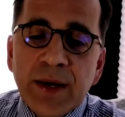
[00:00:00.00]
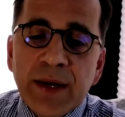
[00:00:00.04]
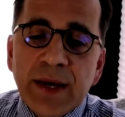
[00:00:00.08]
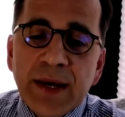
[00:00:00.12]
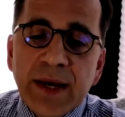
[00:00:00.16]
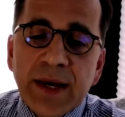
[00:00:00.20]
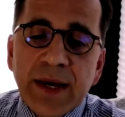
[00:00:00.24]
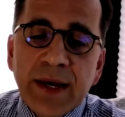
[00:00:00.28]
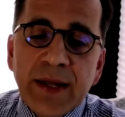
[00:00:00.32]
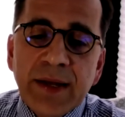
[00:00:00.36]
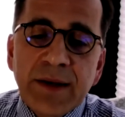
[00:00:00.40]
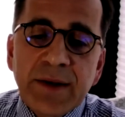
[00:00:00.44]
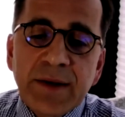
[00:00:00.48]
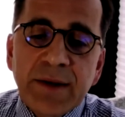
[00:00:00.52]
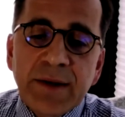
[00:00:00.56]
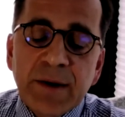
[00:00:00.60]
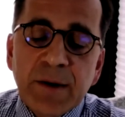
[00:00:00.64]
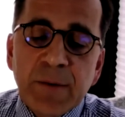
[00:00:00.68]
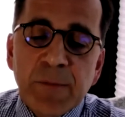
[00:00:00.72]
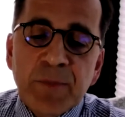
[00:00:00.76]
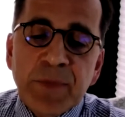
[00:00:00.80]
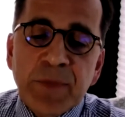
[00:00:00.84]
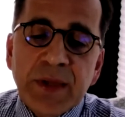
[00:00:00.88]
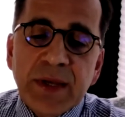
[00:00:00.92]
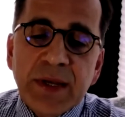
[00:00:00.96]
and
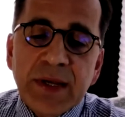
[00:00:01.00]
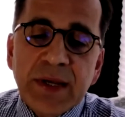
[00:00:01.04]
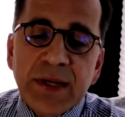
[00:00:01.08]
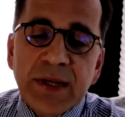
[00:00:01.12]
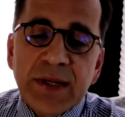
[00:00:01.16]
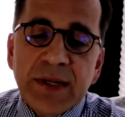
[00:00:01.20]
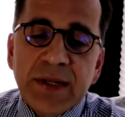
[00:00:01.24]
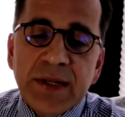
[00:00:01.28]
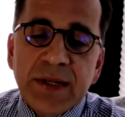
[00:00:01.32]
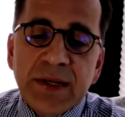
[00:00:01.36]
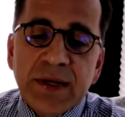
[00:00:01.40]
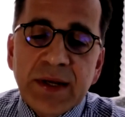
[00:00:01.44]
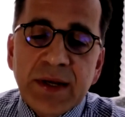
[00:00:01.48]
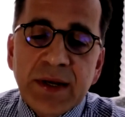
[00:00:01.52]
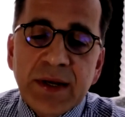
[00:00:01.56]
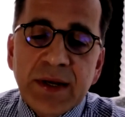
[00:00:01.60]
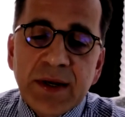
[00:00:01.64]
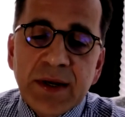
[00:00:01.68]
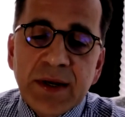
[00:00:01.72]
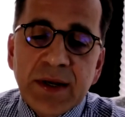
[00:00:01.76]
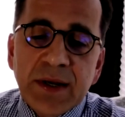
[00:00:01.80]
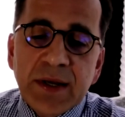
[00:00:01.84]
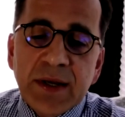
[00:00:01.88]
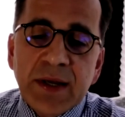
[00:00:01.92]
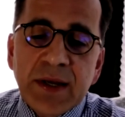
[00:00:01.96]
um, it uh,
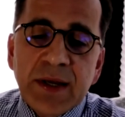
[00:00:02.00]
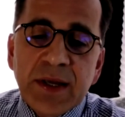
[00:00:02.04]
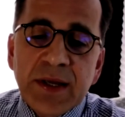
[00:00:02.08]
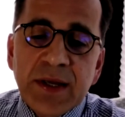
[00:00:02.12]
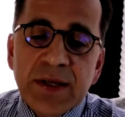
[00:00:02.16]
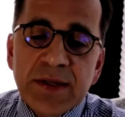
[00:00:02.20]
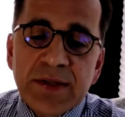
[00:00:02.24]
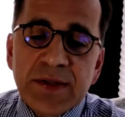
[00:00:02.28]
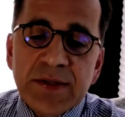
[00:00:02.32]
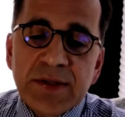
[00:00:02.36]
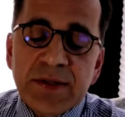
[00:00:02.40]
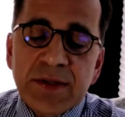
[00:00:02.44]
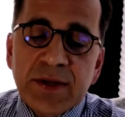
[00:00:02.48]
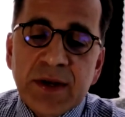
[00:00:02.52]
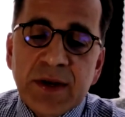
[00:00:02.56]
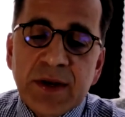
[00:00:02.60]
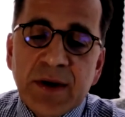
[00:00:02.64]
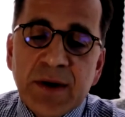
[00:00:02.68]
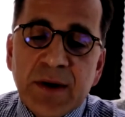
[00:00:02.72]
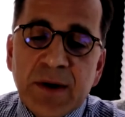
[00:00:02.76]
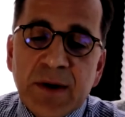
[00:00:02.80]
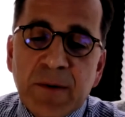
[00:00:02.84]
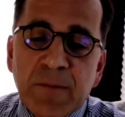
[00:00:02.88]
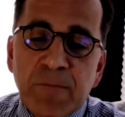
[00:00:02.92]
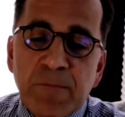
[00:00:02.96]
is
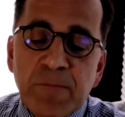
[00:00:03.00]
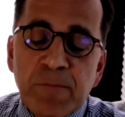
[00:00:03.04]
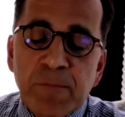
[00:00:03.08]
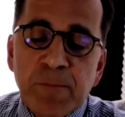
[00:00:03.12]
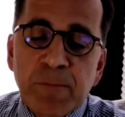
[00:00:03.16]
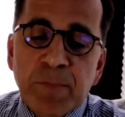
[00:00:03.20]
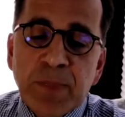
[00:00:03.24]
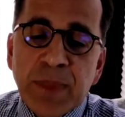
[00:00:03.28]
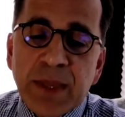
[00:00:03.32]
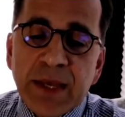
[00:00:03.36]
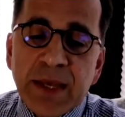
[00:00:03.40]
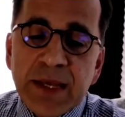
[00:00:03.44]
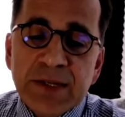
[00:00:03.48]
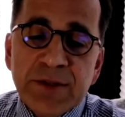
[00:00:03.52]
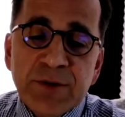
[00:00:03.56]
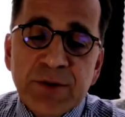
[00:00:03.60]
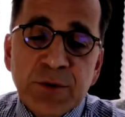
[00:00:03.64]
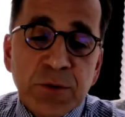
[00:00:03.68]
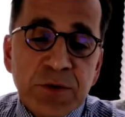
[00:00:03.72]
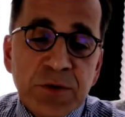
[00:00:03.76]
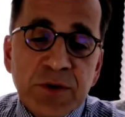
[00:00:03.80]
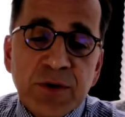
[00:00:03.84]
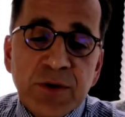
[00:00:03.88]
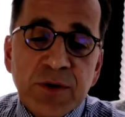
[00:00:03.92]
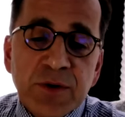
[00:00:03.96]
um, he is
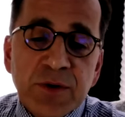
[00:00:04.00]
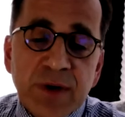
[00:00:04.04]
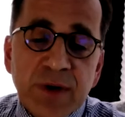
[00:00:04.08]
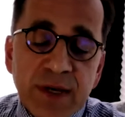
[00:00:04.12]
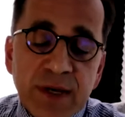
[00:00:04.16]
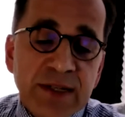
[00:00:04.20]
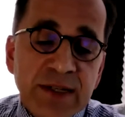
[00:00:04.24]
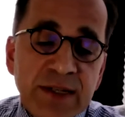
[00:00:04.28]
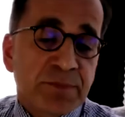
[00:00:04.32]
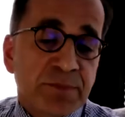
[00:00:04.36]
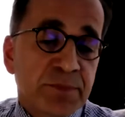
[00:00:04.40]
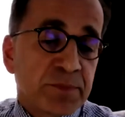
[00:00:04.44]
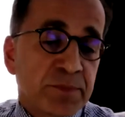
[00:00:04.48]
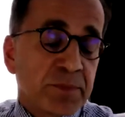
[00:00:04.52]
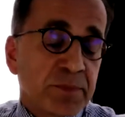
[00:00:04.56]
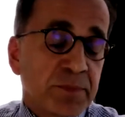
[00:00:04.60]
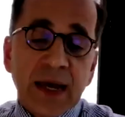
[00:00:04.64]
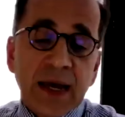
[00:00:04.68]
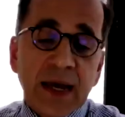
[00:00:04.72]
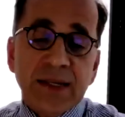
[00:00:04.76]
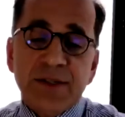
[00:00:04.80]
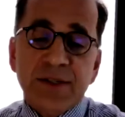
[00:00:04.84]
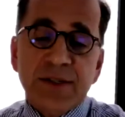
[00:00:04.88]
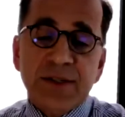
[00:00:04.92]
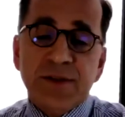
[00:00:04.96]
also he has
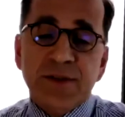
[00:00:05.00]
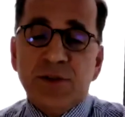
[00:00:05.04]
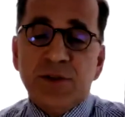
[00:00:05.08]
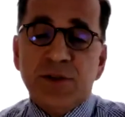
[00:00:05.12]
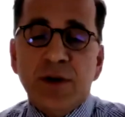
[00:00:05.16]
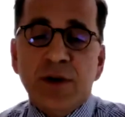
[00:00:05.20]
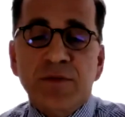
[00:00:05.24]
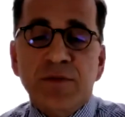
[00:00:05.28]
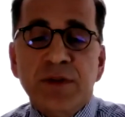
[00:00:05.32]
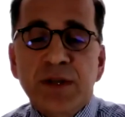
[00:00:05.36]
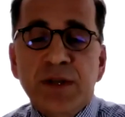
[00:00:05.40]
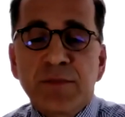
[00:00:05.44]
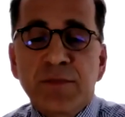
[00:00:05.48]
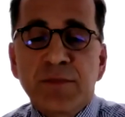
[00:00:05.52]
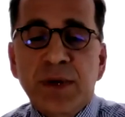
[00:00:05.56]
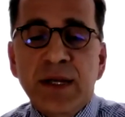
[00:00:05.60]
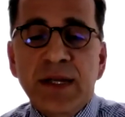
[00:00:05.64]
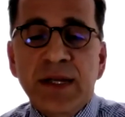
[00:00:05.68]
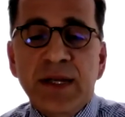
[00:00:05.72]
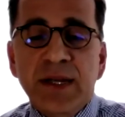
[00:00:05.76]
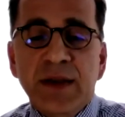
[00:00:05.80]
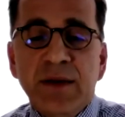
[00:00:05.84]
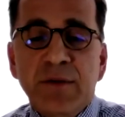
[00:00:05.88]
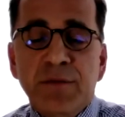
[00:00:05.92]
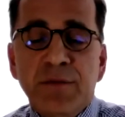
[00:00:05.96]
has served in
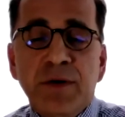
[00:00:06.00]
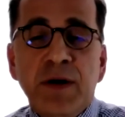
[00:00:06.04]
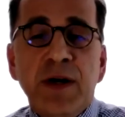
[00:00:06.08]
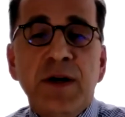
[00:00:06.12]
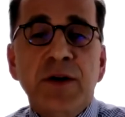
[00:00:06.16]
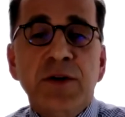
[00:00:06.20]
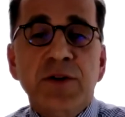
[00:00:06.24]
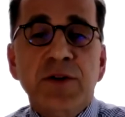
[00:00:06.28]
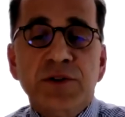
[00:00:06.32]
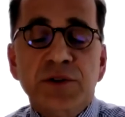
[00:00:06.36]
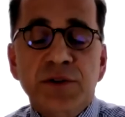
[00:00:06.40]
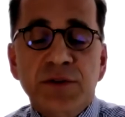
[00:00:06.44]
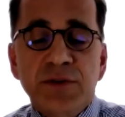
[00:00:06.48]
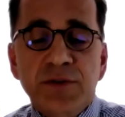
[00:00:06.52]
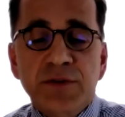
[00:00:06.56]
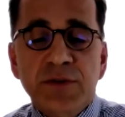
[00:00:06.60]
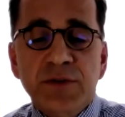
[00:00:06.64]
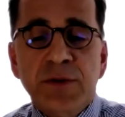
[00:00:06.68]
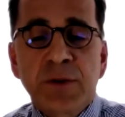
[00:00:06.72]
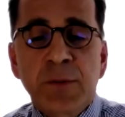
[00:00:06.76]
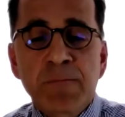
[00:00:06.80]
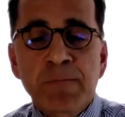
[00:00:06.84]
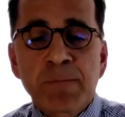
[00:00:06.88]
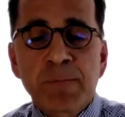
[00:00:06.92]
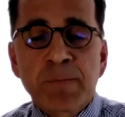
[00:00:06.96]
many functions,
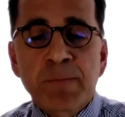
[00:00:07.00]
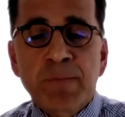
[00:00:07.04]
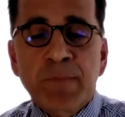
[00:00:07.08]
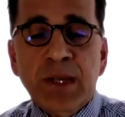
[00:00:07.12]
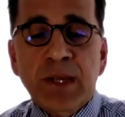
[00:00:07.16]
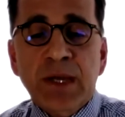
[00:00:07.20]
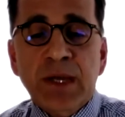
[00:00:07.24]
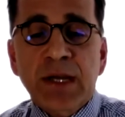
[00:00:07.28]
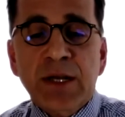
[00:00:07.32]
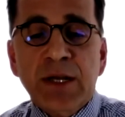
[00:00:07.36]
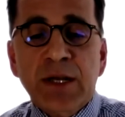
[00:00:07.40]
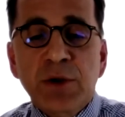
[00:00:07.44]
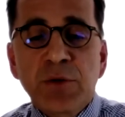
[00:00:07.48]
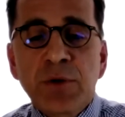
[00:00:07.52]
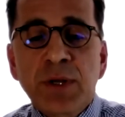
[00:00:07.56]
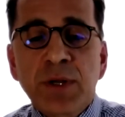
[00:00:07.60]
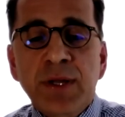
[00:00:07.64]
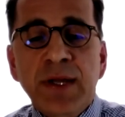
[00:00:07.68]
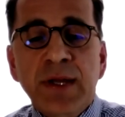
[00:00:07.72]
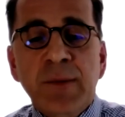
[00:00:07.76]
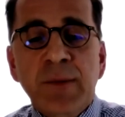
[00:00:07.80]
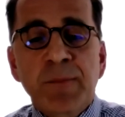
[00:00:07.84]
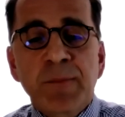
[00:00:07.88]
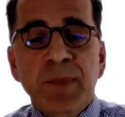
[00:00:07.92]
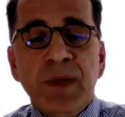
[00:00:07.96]

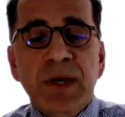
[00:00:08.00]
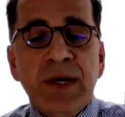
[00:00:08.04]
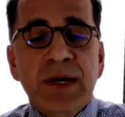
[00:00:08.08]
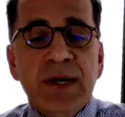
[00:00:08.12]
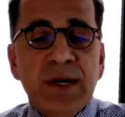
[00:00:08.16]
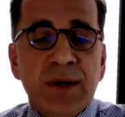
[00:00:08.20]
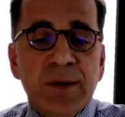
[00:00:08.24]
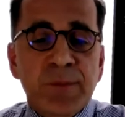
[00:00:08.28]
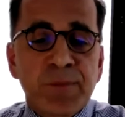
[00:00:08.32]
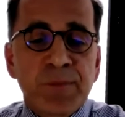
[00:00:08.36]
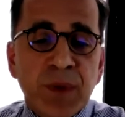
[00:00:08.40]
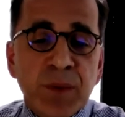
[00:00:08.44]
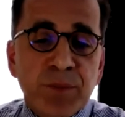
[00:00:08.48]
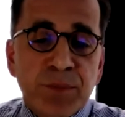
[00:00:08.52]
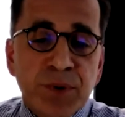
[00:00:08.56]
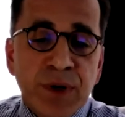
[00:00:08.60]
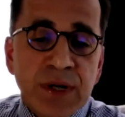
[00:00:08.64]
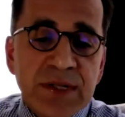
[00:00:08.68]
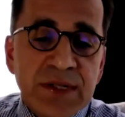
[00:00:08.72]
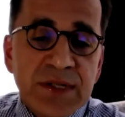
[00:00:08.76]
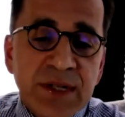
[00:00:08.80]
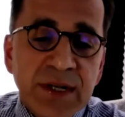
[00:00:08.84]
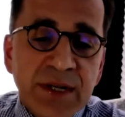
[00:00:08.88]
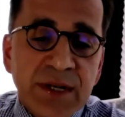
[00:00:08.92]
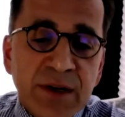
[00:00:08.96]
including um,
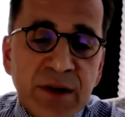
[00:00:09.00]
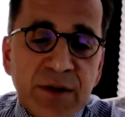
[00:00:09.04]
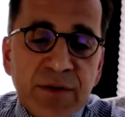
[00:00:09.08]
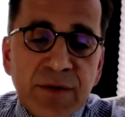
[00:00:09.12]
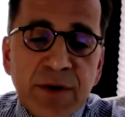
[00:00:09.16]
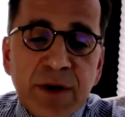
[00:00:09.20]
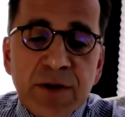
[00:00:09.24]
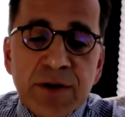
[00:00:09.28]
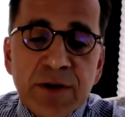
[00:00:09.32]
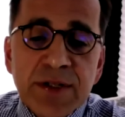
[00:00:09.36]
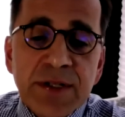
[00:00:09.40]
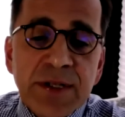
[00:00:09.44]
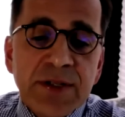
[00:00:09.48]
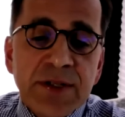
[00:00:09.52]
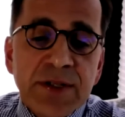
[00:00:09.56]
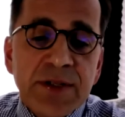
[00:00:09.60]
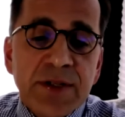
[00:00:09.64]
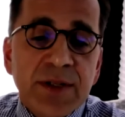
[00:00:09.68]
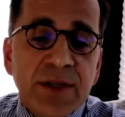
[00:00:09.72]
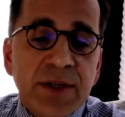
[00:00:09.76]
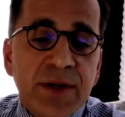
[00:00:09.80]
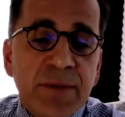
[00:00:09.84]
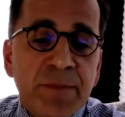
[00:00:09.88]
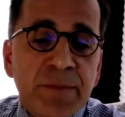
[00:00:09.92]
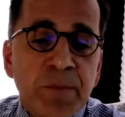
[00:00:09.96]
president of our
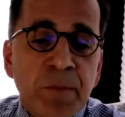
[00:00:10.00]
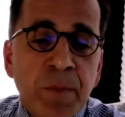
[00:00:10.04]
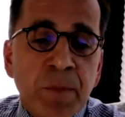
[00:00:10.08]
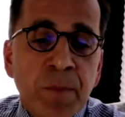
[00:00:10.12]
sister